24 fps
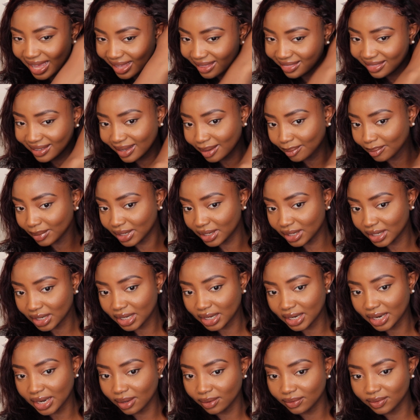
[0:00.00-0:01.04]
I think I'm gonna
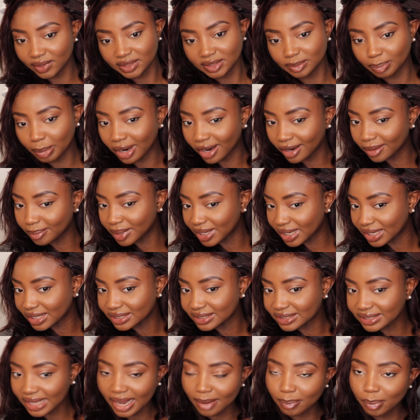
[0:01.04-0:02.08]
cut out this part
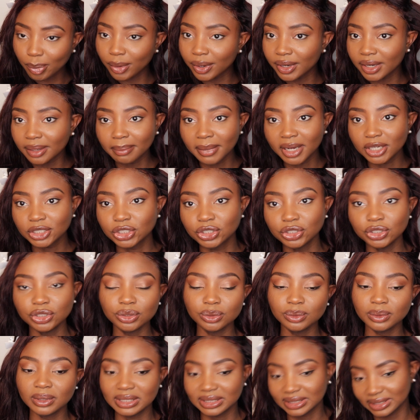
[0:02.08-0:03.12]
because I pretty much
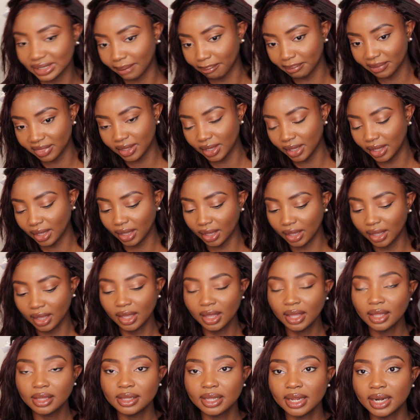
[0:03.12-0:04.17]
do the same thing
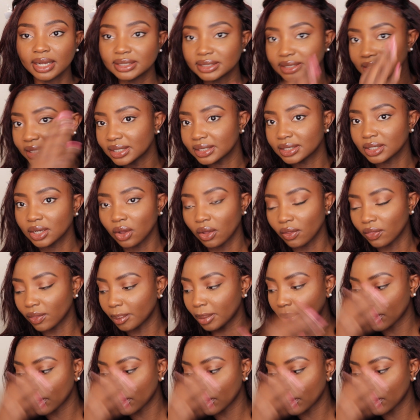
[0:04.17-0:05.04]
that I did on the